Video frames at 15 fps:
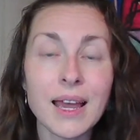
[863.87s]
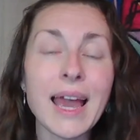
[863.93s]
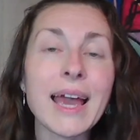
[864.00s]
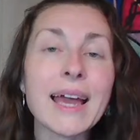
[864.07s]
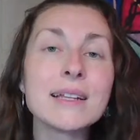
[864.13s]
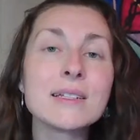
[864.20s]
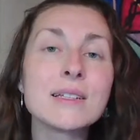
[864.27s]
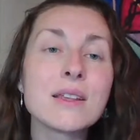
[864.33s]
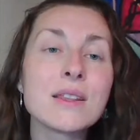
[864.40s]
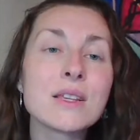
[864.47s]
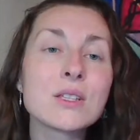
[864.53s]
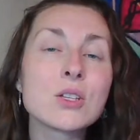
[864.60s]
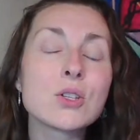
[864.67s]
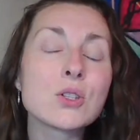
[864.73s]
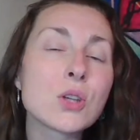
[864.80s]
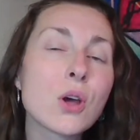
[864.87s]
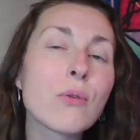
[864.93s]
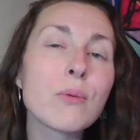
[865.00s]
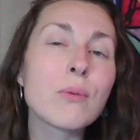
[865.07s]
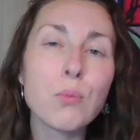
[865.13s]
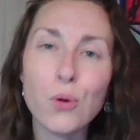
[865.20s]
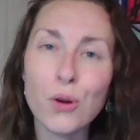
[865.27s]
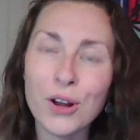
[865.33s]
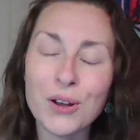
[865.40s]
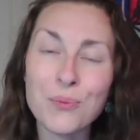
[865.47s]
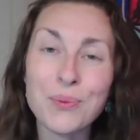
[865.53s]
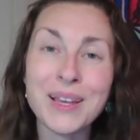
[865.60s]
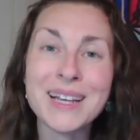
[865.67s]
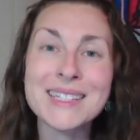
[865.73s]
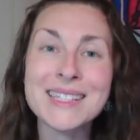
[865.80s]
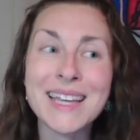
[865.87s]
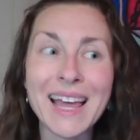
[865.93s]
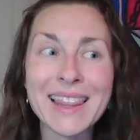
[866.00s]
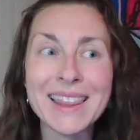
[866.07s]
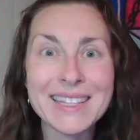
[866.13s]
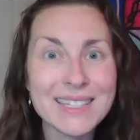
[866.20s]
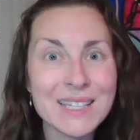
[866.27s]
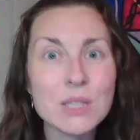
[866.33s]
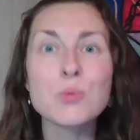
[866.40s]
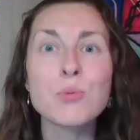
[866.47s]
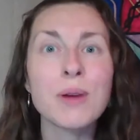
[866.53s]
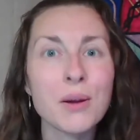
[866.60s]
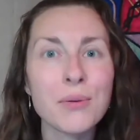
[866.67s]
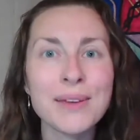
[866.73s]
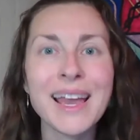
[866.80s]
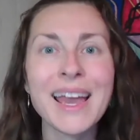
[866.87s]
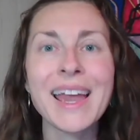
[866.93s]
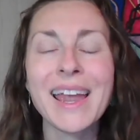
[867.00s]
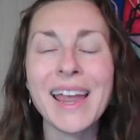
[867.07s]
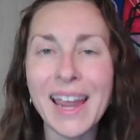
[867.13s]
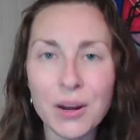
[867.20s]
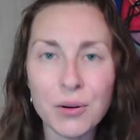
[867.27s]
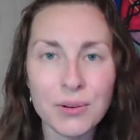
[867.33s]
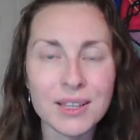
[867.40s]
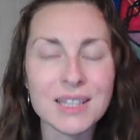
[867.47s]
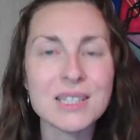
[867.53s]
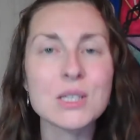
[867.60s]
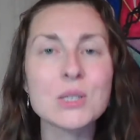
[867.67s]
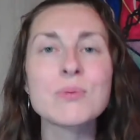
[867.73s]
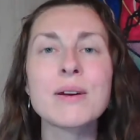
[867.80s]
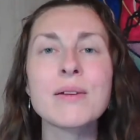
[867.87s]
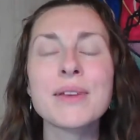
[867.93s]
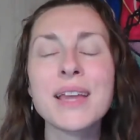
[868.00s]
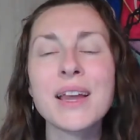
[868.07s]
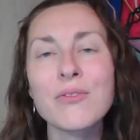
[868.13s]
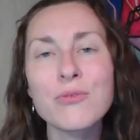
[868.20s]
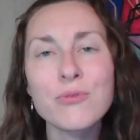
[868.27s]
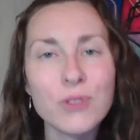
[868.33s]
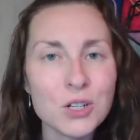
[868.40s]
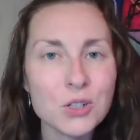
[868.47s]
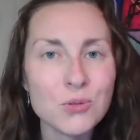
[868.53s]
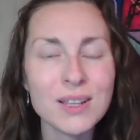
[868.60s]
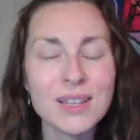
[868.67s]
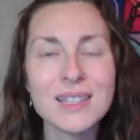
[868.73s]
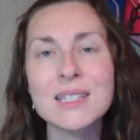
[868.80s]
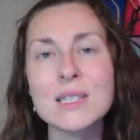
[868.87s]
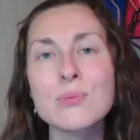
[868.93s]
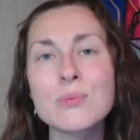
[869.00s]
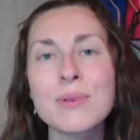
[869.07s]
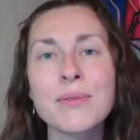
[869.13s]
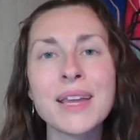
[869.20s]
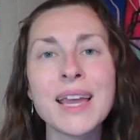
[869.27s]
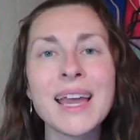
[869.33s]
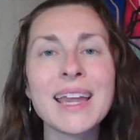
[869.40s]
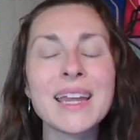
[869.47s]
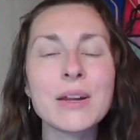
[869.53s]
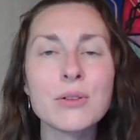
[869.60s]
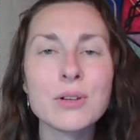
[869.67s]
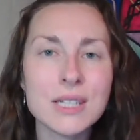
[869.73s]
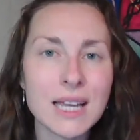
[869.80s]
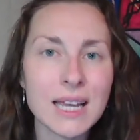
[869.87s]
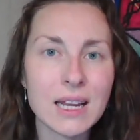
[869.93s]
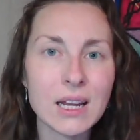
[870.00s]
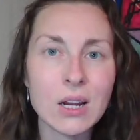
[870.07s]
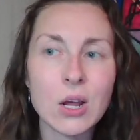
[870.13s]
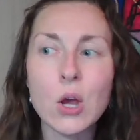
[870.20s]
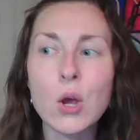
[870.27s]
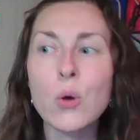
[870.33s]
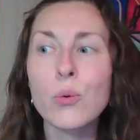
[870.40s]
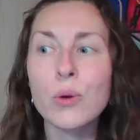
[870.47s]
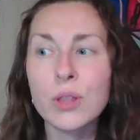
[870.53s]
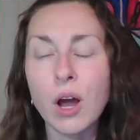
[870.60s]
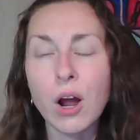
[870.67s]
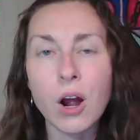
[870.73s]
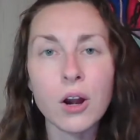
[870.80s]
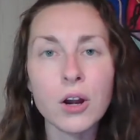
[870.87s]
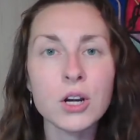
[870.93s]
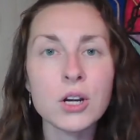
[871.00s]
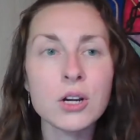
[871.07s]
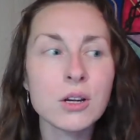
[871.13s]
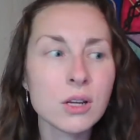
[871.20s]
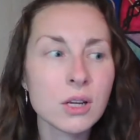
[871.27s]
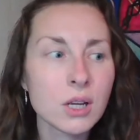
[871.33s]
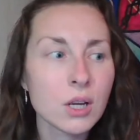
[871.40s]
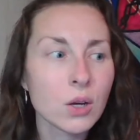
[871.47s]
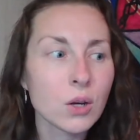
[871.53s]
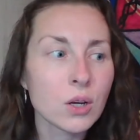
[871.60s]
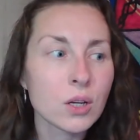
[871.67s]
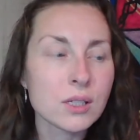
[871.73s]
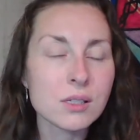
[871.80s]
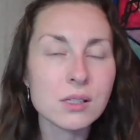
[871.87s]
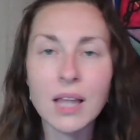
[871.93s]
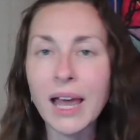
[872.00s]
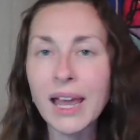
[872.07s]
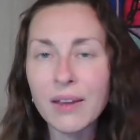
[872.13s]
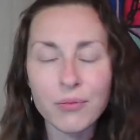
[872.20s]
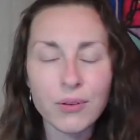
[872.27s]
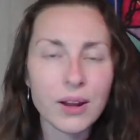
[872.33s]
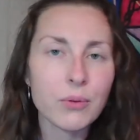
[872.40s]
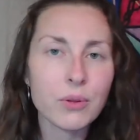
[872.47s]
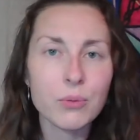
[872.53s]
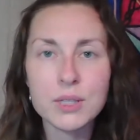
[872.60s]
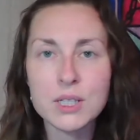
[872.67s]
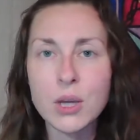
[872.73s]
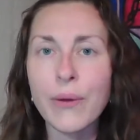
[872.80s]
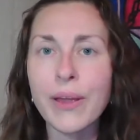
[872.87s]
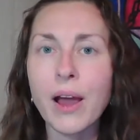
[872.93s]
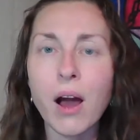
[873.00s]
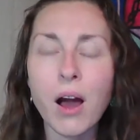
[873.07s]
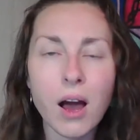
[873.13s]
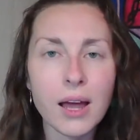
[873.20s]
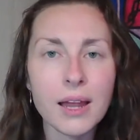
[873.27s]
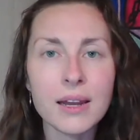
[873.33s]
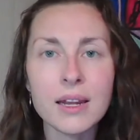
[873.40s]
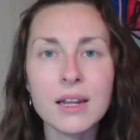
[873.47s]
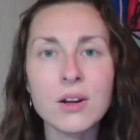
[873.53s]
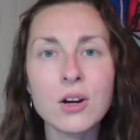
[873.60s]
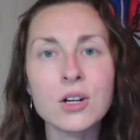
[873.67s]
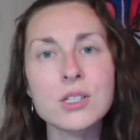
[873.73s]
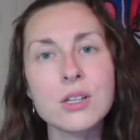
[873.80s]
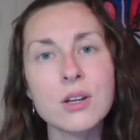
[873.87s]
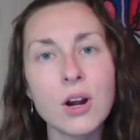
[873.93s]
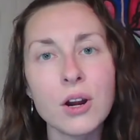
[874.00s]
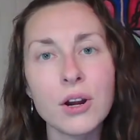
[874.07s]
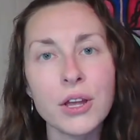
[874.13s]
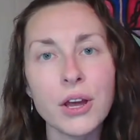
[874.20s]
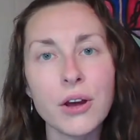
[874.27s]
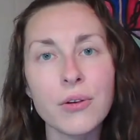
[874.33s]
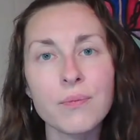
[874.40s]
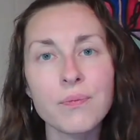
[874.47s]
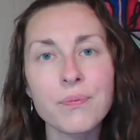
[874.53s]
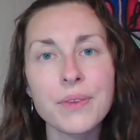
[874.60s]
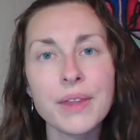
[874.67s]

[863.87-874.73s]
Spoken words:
And this is so important because, again, this is where we get angry. This is where we get frustrated. This is where we get irritated with our life, right? With what's going on in our scenario.